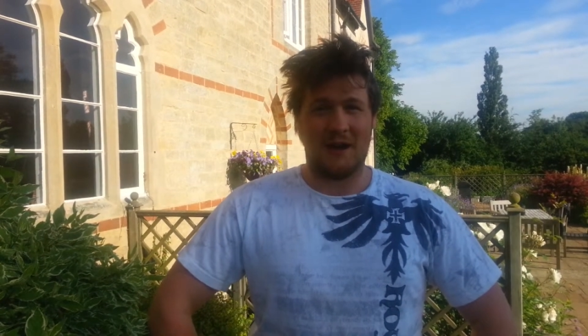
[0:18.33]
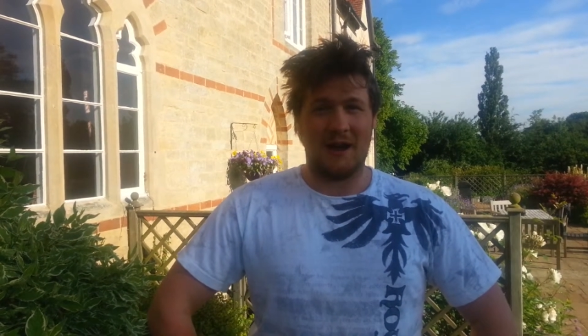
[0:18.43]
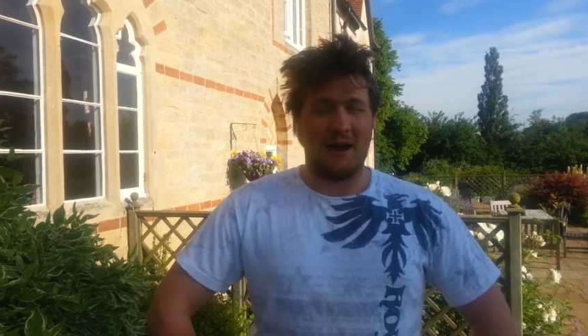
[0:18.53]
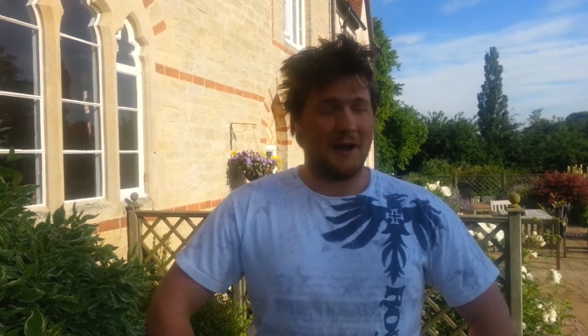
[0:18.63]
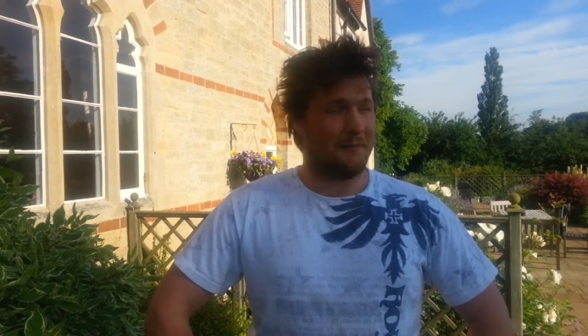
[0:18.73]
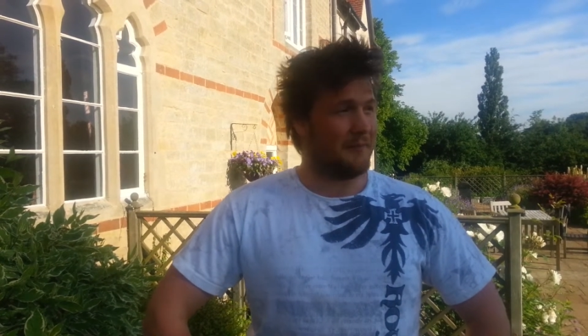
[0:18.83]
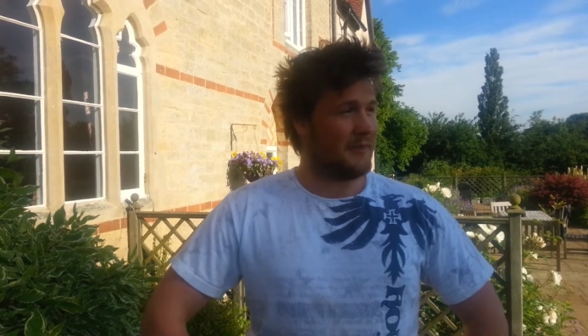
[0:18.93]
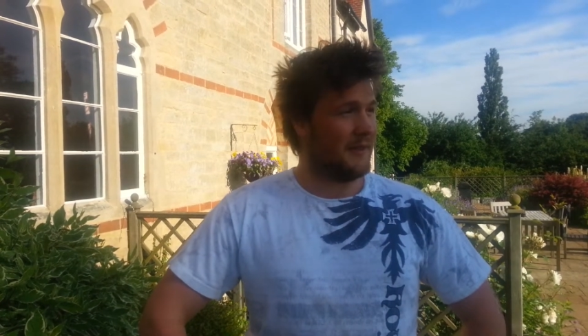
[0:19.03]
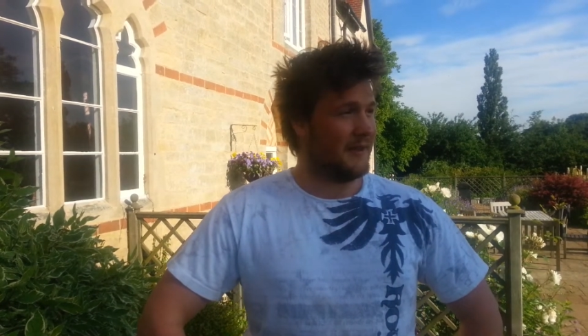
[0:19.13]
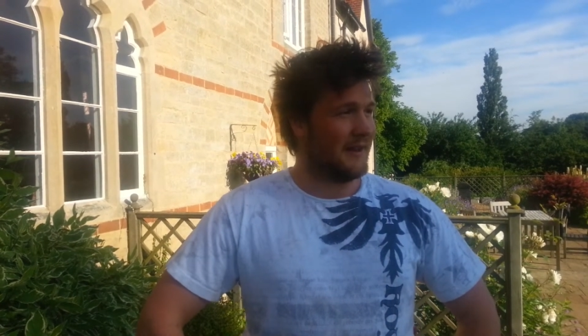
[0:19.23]
and
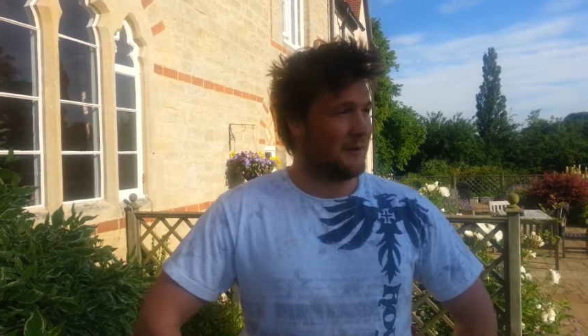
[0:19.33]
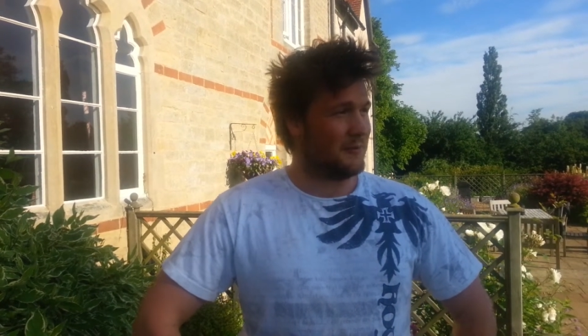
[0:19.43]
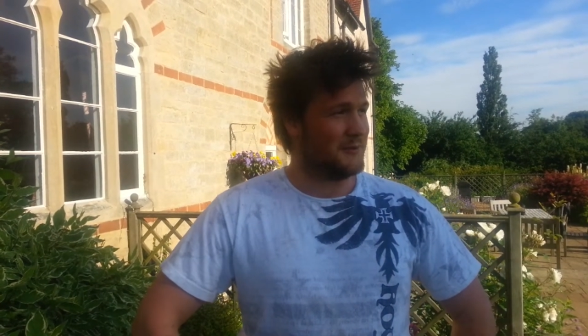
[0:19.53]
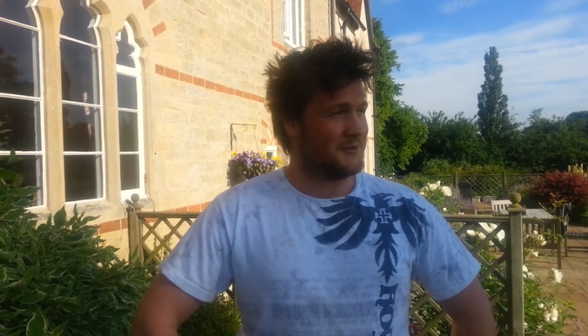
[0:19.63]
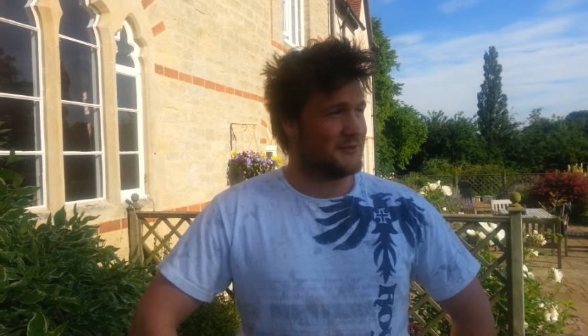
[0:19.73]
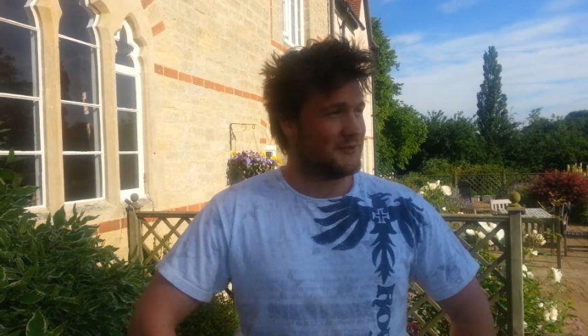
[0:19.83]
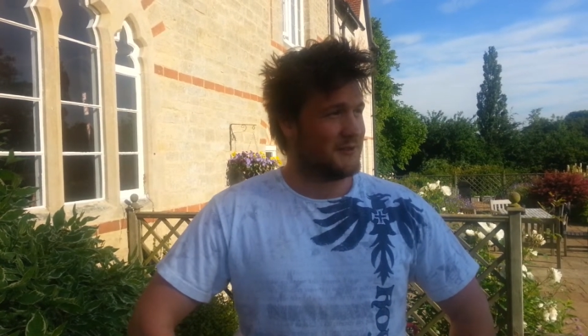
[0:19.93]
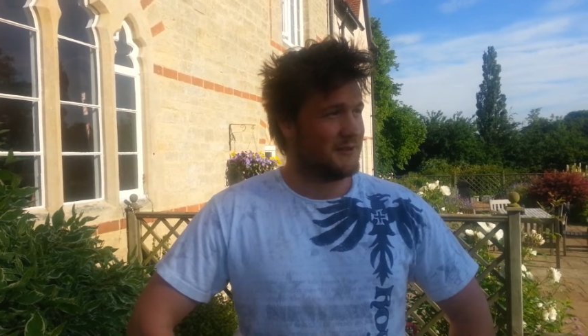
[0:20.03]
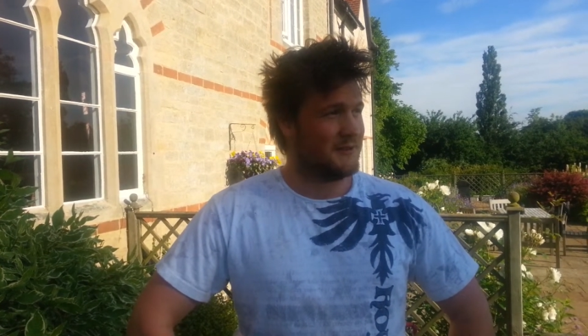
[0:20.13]
that was,